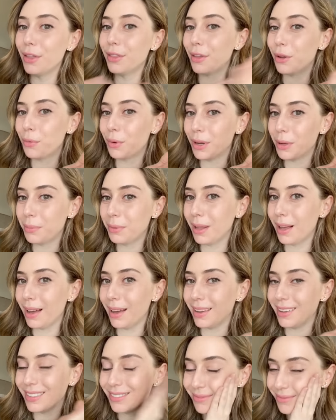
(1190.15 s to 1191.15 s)
than when
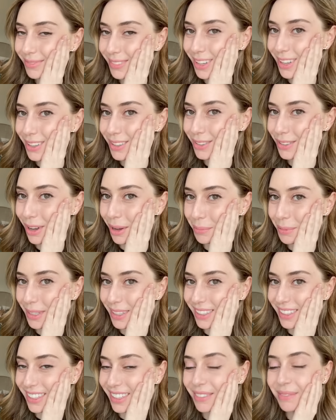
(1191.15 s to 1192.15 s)
applied
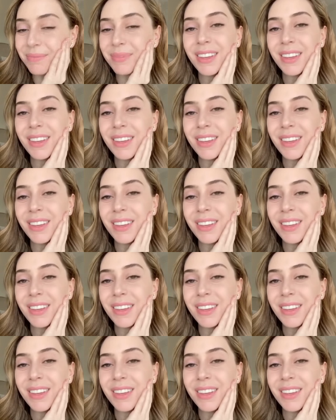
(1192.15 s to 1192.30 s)
topically.